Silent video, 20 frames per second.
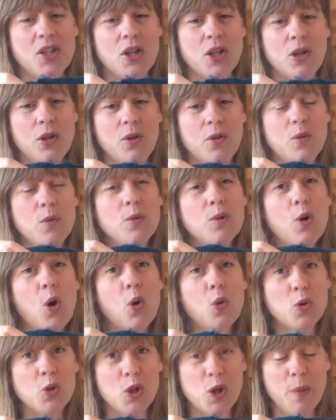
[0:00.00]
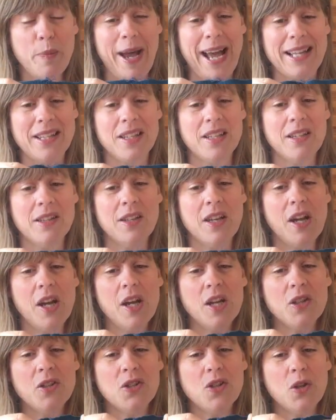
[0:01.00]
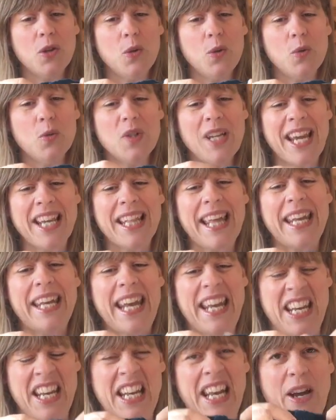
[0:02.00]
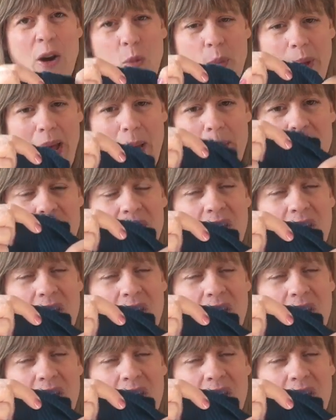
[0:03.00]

to alter the pattern to take that in a little bit.